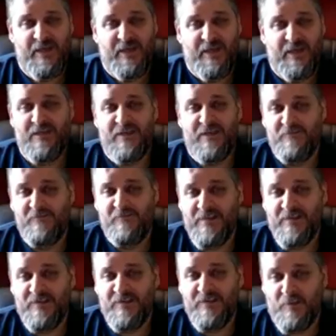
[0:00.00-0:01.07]
In the
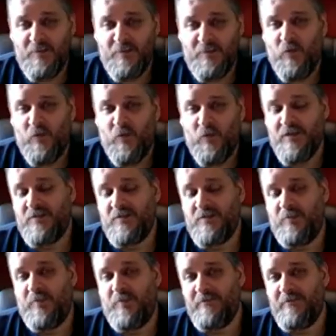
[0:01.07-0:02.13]
event of somebody wanting
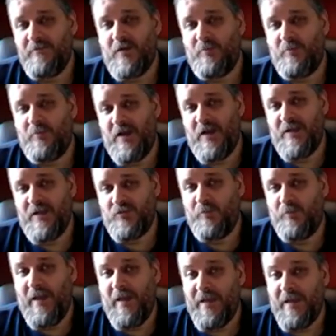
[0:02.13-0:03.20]
to piff a prize
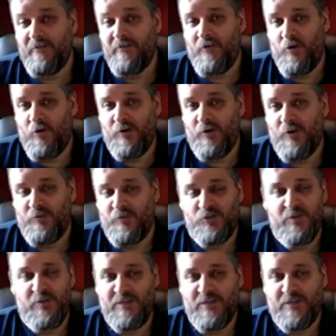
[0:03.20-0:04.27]
or pay it forward,
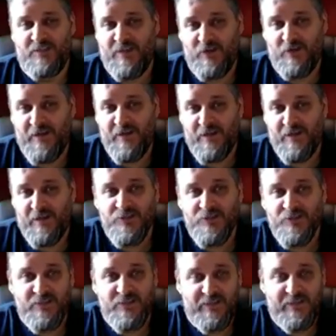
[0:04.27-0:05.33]
which means that they're not
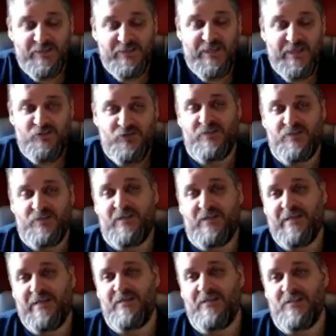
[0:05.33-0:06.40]
interested
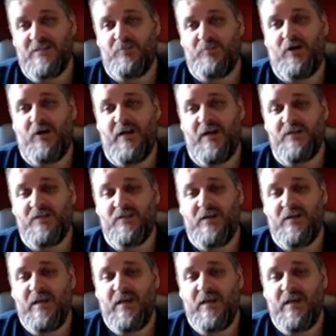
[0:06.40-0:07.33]
in this prize,